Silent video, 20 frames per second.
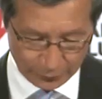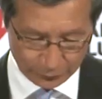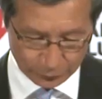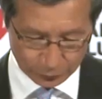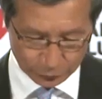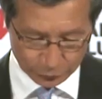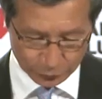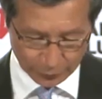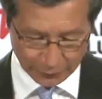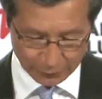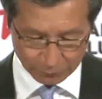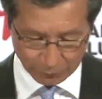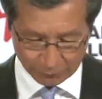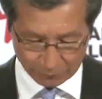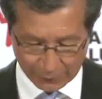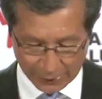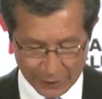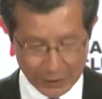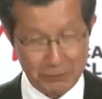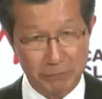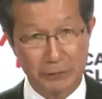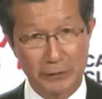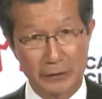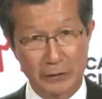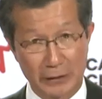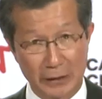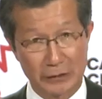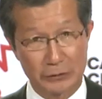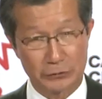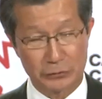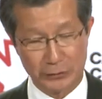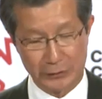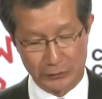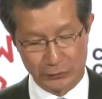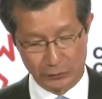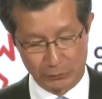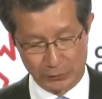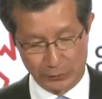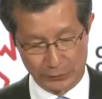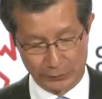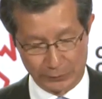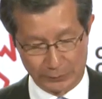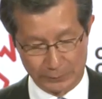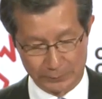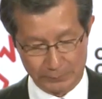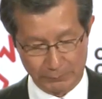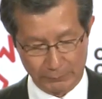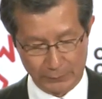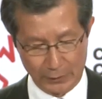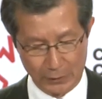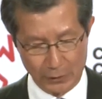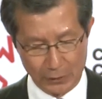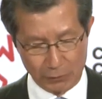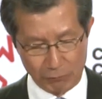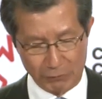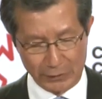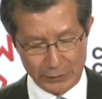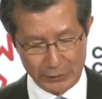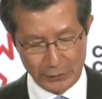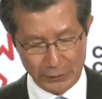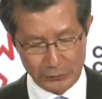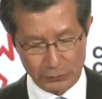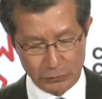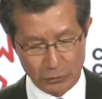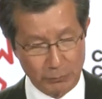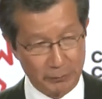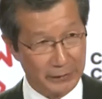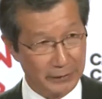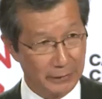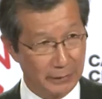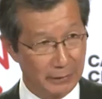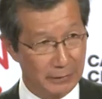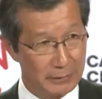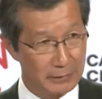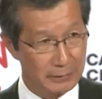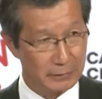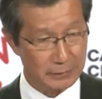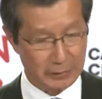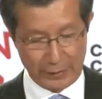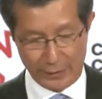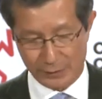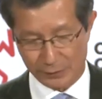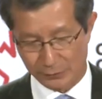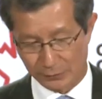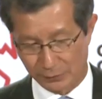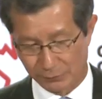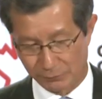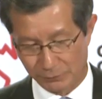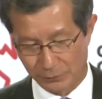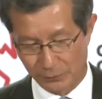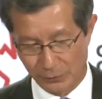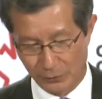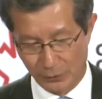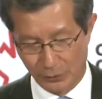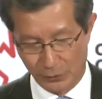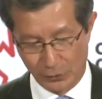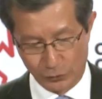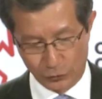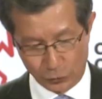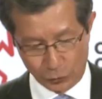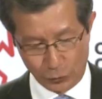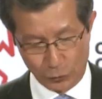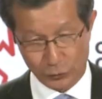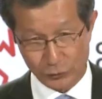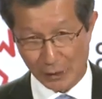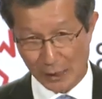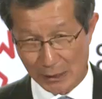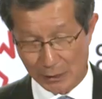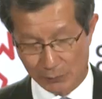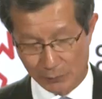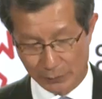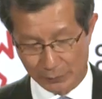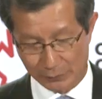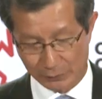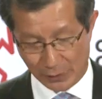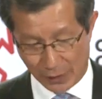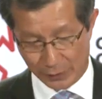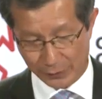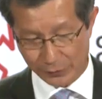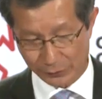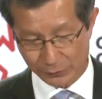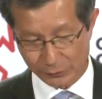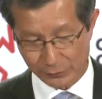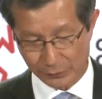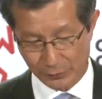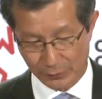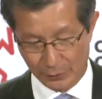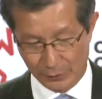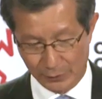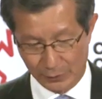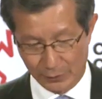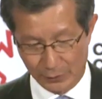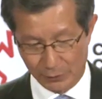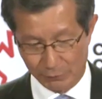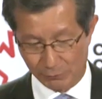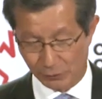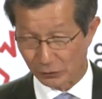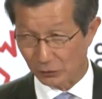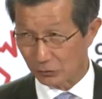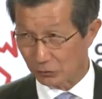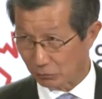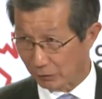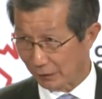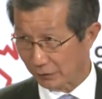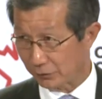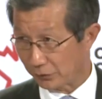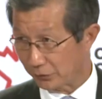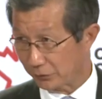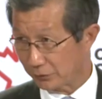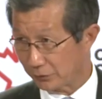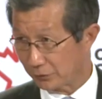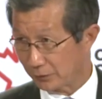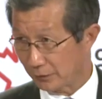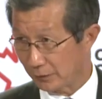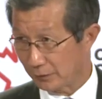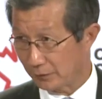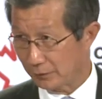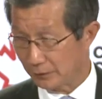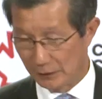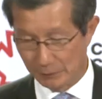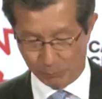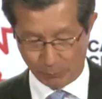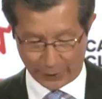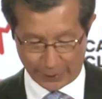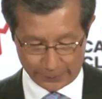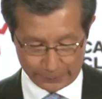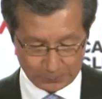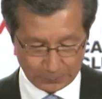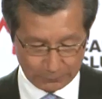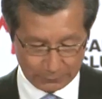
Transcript: to trade with every country in the world. We need to be selective, choose our targets for the greatest impact.